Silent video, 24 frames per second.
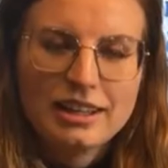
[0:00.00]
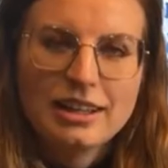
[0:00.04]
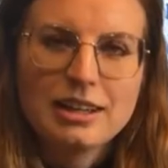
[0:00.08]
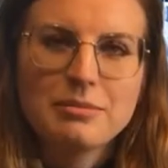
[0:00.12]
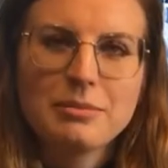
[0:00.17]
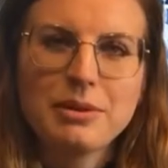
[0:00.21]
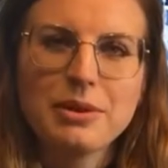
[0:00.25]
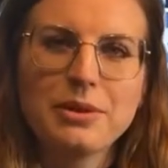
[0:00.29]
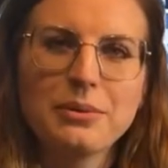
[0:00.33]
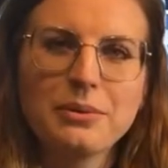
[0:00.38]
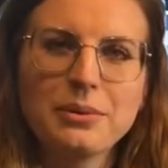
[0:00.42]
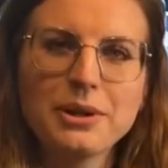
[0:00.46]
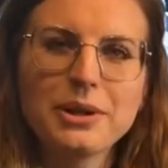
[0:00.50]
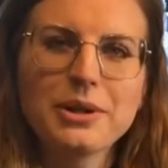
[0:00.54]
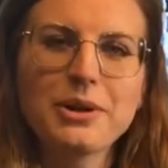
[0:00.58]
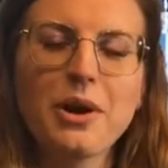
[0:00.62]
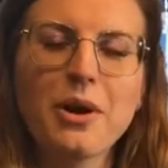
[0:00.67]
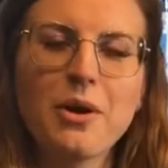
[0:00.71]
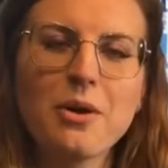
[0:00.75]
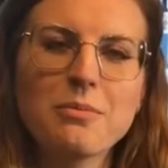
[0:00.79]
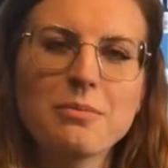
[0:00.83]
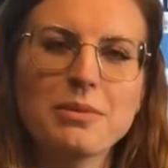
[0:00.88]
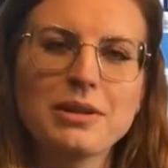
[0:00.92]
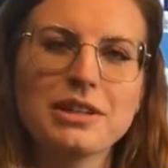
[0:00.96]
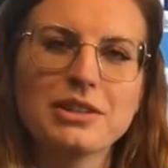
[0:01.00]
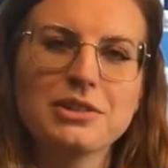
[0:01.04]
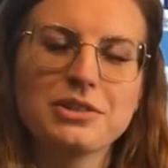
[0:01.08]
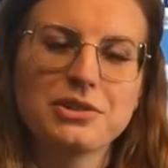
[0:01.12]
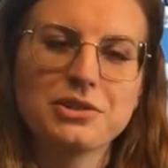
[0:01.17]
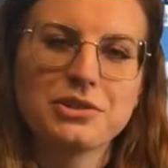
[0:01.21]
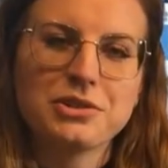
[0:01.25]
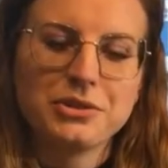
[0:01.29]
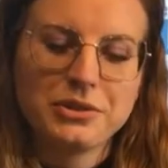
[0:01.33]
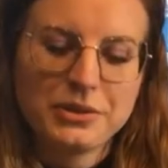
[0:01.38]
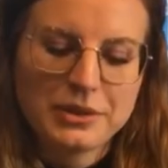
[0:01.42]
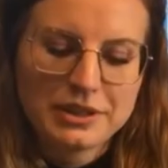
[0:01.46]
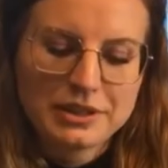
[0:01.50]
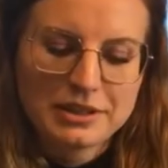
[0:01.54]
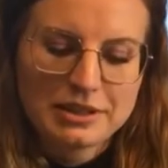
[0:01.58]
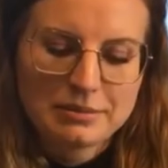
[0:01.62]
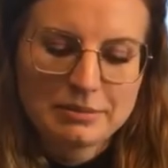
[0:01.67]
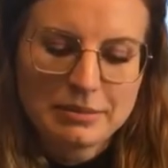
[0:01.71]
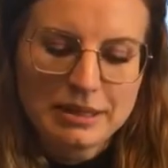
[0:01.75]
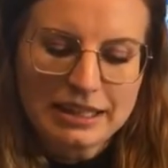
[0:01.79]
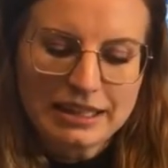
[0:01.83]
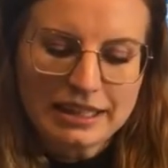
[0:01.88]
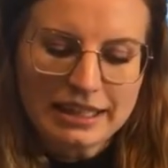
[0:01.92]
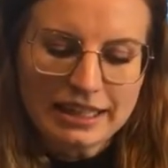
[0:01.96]
But the word hope in its truest
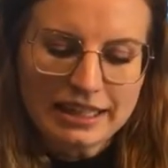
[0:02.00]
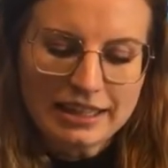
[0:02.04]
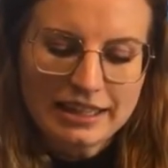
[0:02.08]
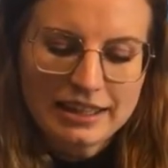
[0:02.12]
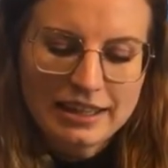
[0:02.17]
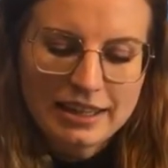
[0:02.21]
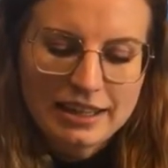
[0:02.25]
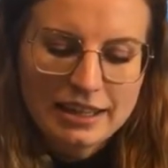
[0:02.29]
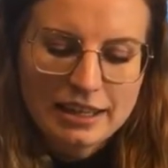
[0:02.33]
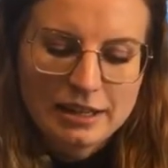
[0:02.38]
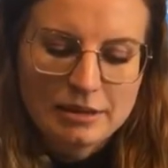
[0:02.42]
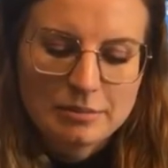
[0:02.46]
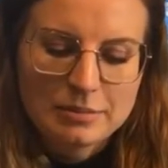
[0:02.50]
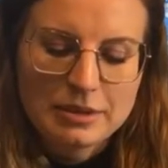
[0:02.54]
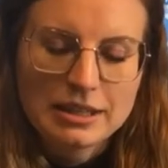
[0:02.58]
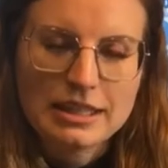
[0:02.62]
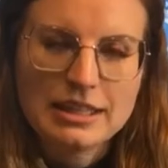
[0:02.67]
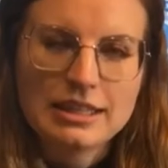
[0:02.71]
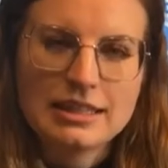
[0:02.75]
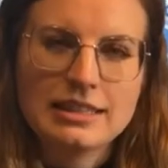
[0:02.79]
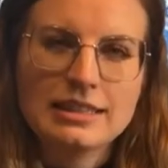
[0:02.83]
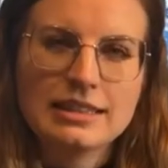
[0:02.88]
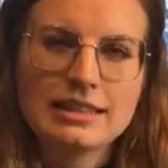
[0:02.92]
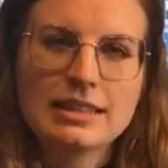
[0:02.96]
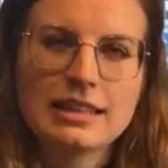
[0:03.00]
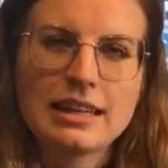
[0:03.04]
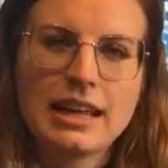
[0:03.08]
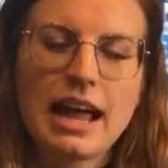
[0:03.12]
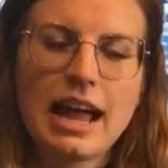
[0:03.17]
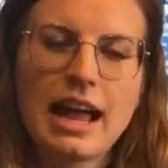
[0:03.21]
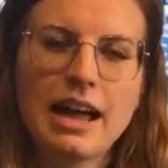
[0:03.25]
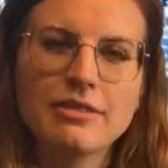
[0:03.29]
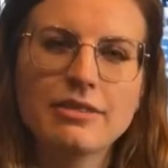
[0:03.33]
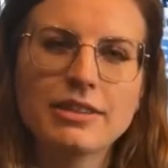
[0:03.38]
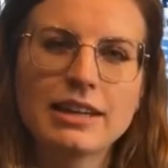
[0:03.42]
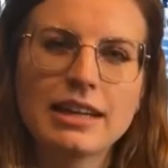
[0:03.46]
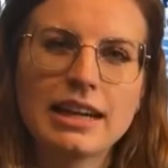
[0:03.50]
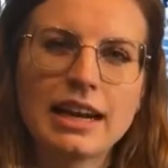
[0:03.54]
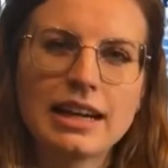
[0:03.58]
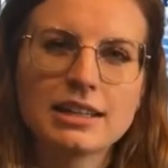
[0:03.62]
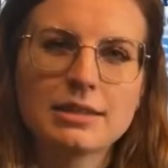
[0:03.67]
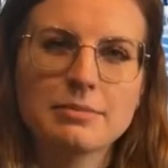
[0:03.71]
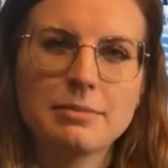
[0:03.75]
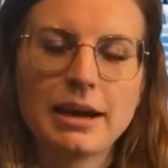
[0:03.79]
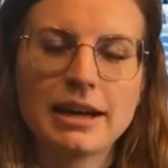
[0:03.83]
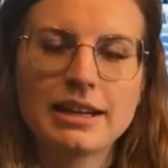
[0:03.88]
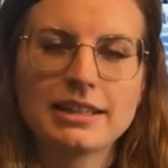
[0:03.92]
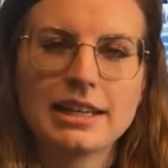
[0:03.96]
meaning means having an
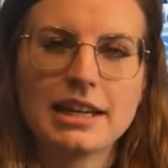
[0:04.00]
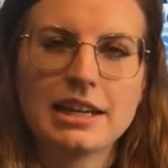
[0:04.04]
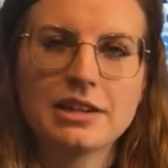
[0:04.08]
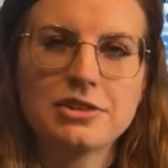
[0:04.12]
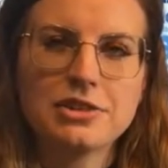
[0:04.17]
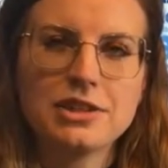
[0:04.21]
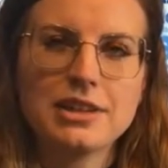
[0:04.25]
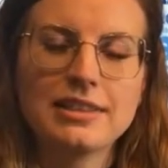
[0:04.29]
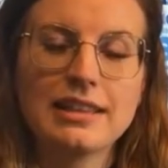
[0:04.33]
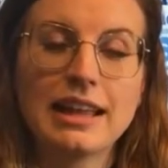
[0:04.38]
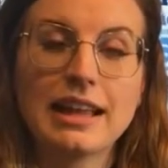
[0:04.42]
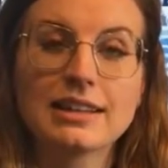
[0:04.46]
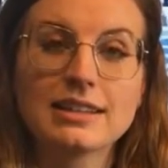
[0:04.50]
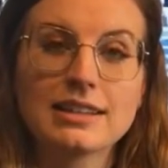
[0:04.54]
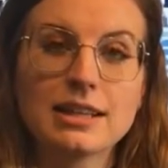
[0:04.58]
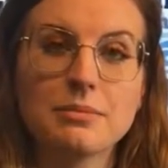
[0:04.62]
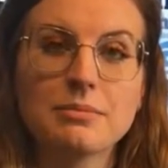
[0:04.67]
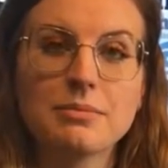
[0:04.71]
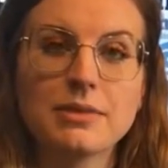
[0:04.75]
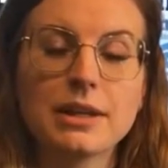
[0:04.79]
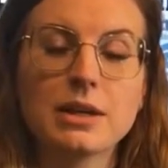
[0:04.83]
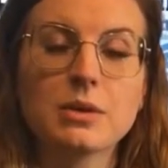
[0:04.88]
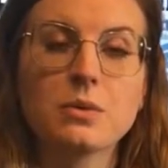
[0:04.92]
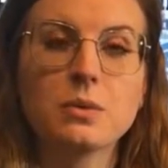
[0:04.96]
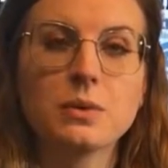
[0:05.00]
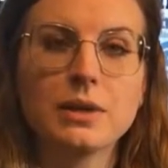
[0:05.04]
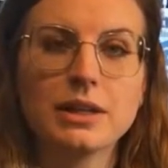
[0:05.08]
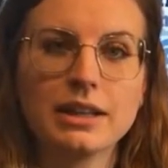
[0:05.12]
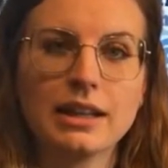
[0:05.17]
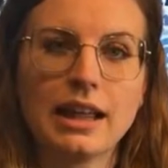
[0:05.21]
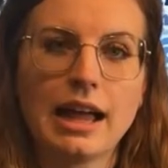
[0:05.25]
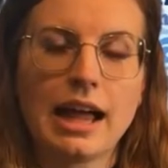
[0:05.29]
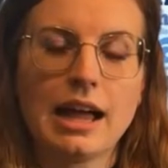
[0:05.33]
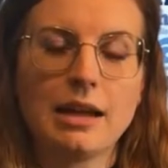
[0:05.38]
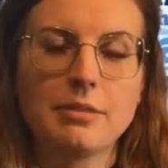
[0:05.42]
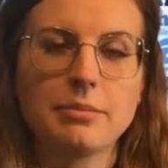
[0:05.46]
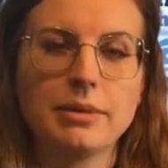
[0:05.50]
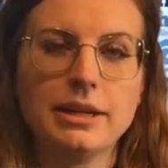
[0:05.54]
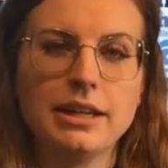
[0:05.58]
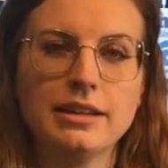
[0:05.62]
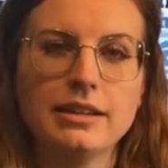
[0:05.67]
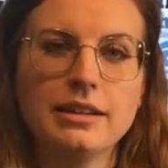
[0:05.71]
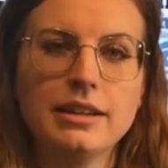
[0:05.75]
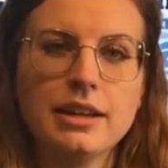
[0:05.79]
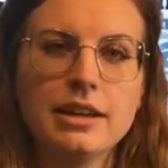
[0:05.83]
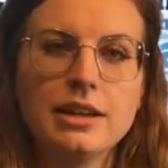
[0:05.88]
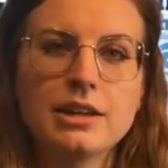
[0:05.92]
expectation that something will happen.